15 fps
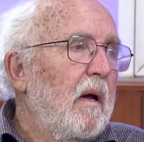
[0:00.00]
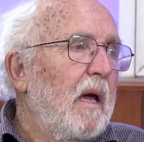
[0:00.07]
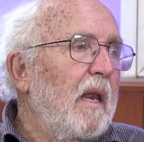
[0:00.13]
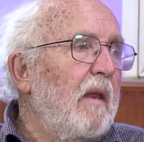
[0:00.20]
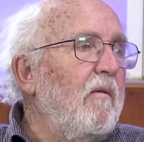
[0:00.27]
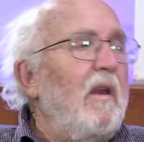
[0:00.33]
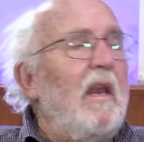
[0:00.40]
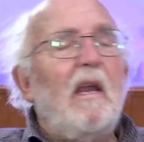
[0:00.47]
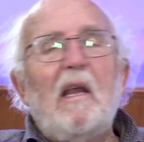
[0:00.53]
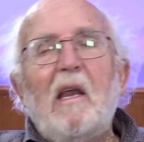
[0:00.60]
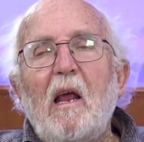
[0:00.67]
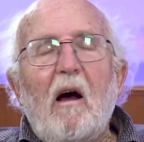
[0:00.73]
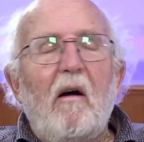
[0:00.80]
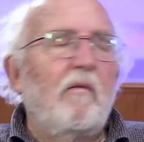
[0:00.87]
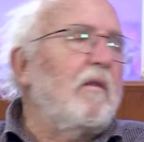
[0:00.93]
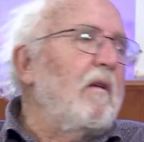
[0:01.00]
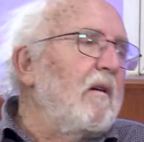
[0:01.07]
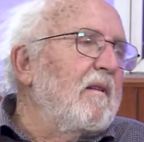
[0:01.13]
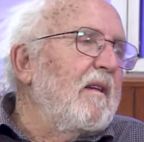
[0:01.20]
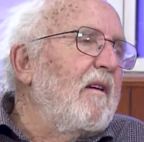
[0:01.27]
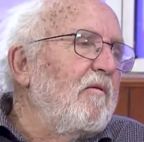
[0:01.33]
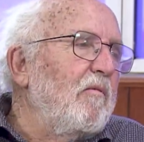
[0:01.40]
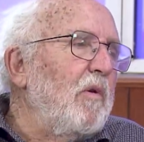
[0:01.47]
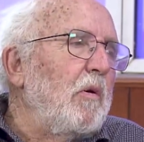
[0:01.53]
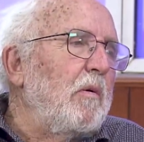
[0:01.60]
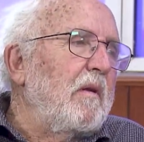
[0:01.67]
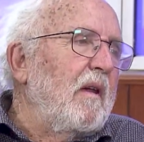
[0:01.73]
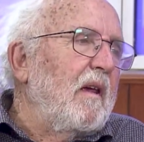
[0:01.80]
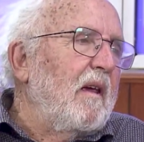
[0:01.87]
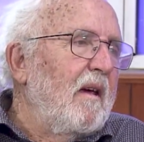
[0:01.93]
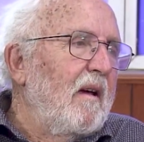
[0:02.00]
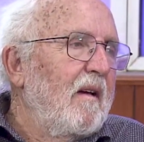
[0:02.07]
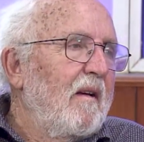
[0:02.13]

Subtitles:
And evidently after the music.